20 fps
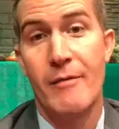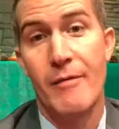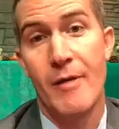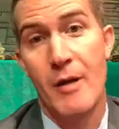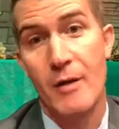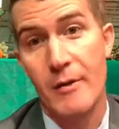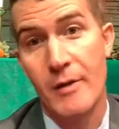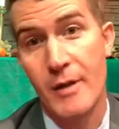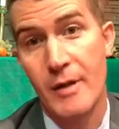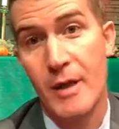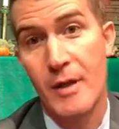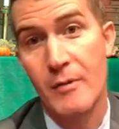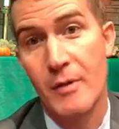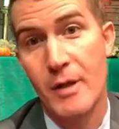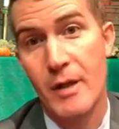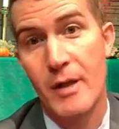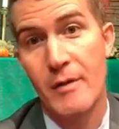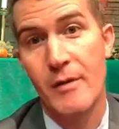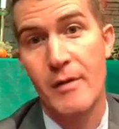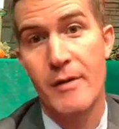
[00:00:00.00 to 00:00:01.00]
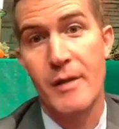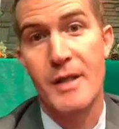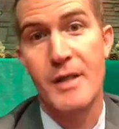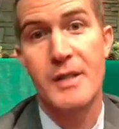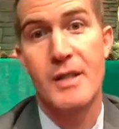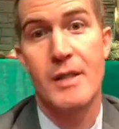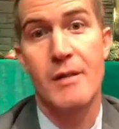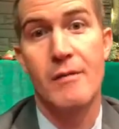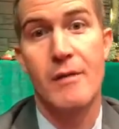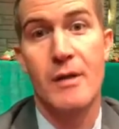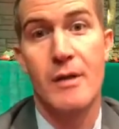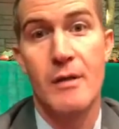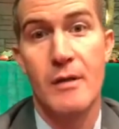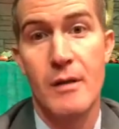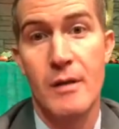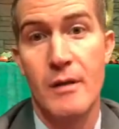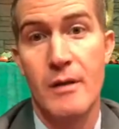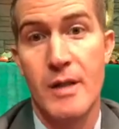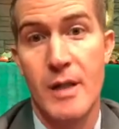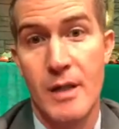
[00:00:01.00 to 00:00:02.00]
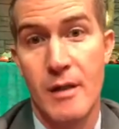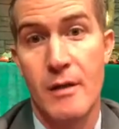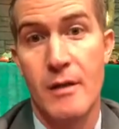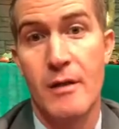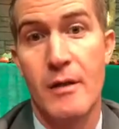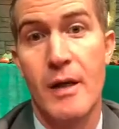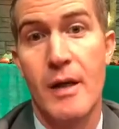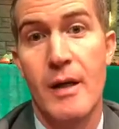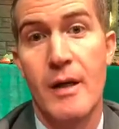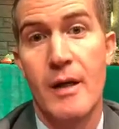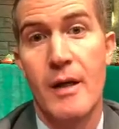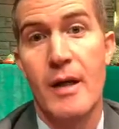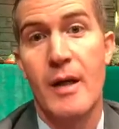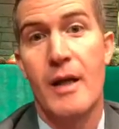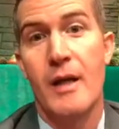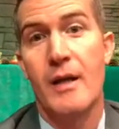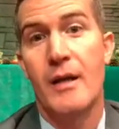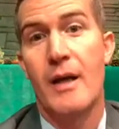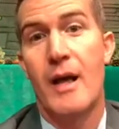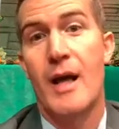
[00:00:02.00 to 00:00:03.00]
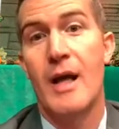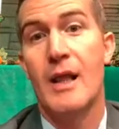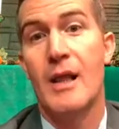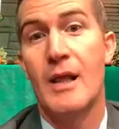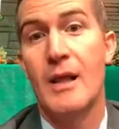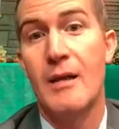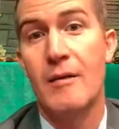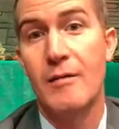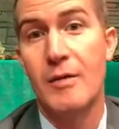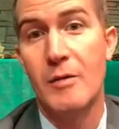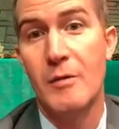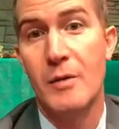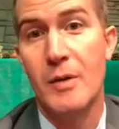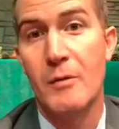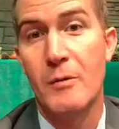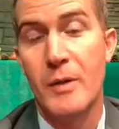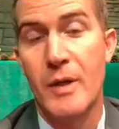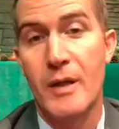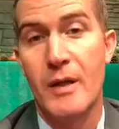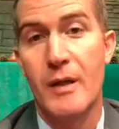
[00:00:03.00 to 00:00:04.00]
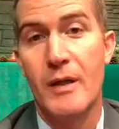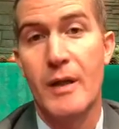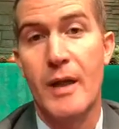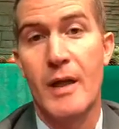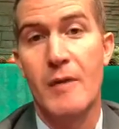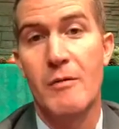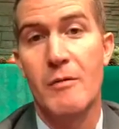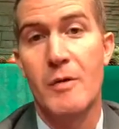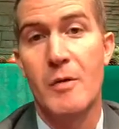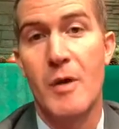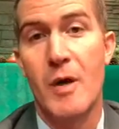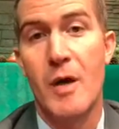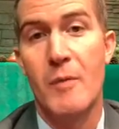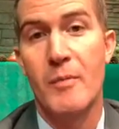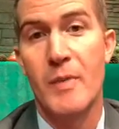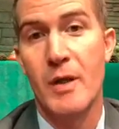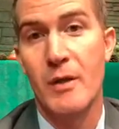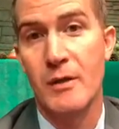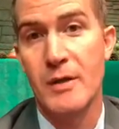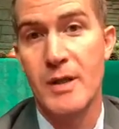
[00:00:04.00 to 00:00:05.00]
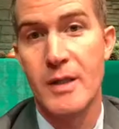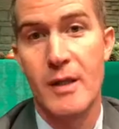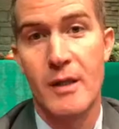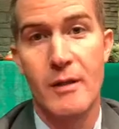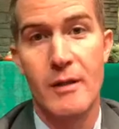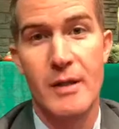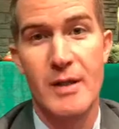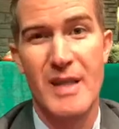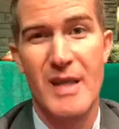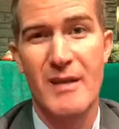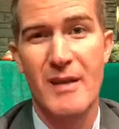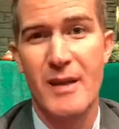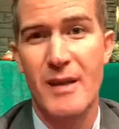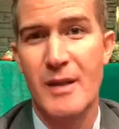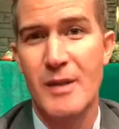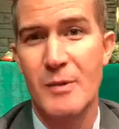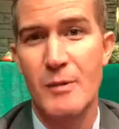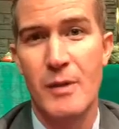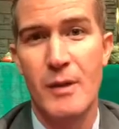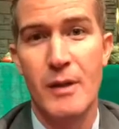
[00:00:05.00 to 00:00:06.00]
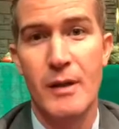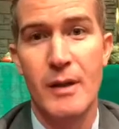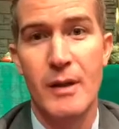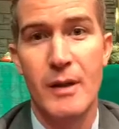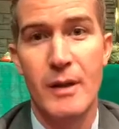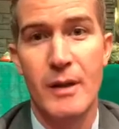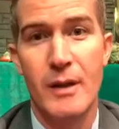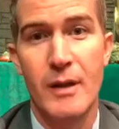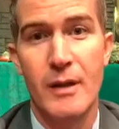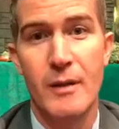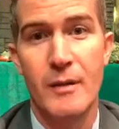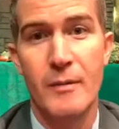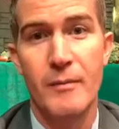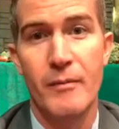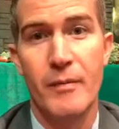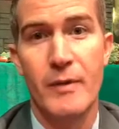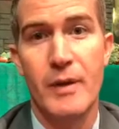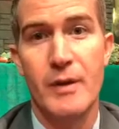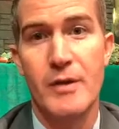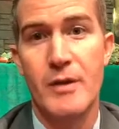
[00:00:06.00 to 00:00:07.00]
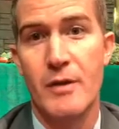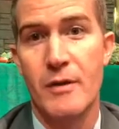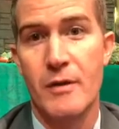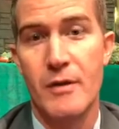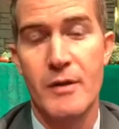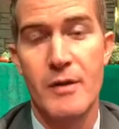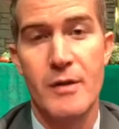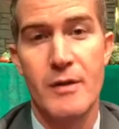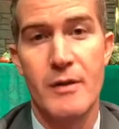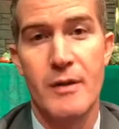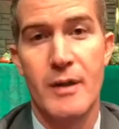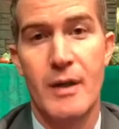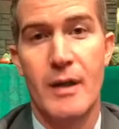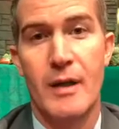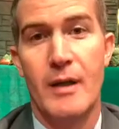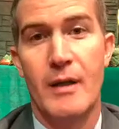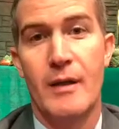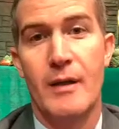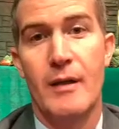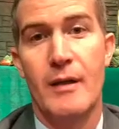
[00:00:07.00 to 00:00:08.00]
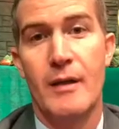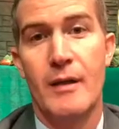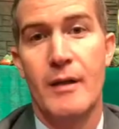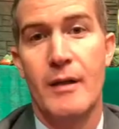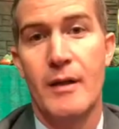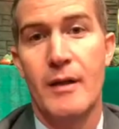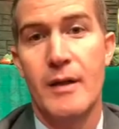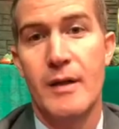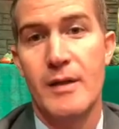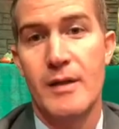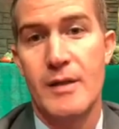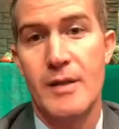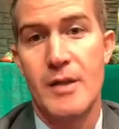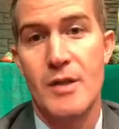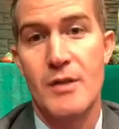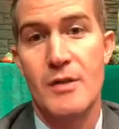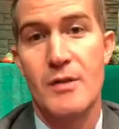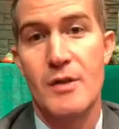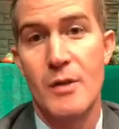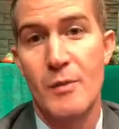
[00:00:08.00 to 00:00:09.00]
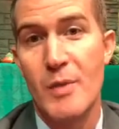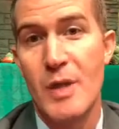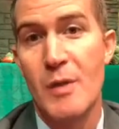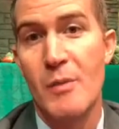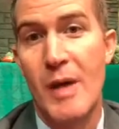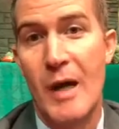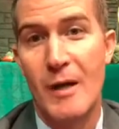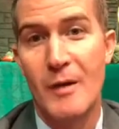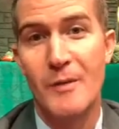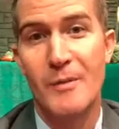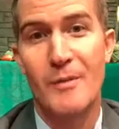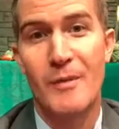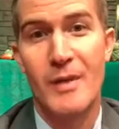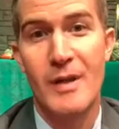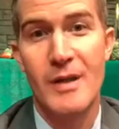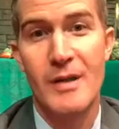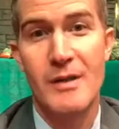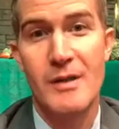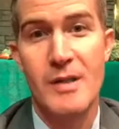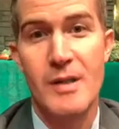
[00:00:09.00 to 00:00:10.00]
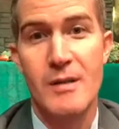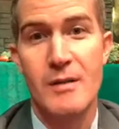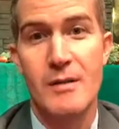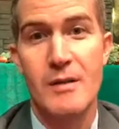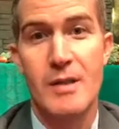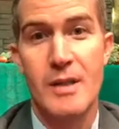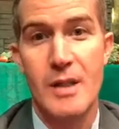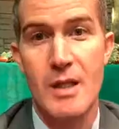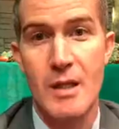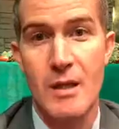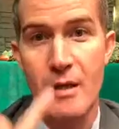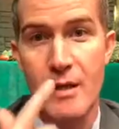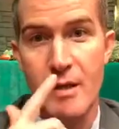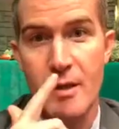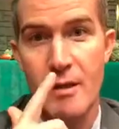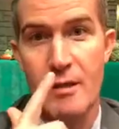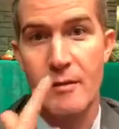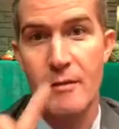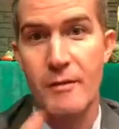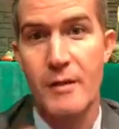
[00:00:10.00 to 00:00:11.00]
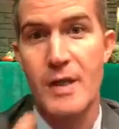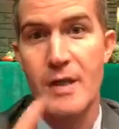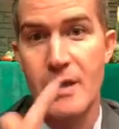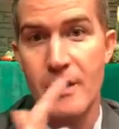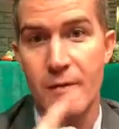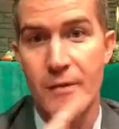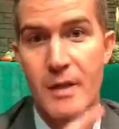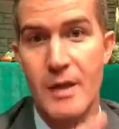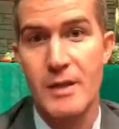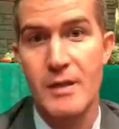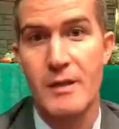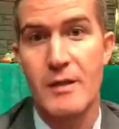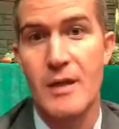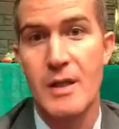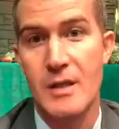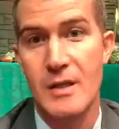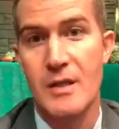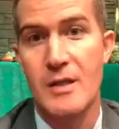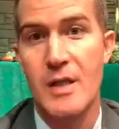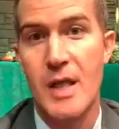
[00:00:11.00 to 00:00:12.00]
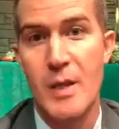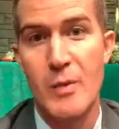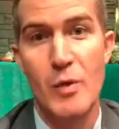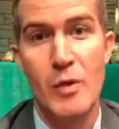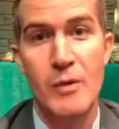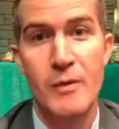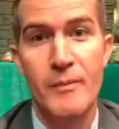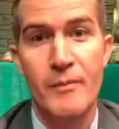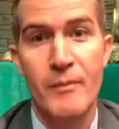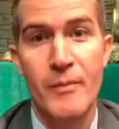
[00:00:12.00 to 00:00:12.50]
following that, we're going to have a Thanksgiving dinner. And I love it when we can have a meal together, because I think that's what the church should be about, is seeing each other face to face across the table